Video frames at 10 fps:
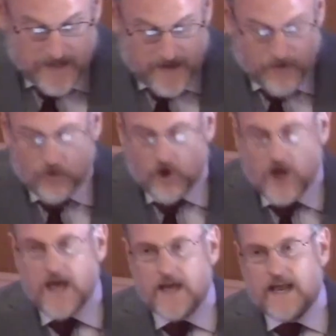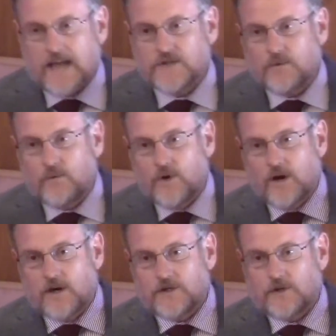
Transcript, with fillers: they run, as it were,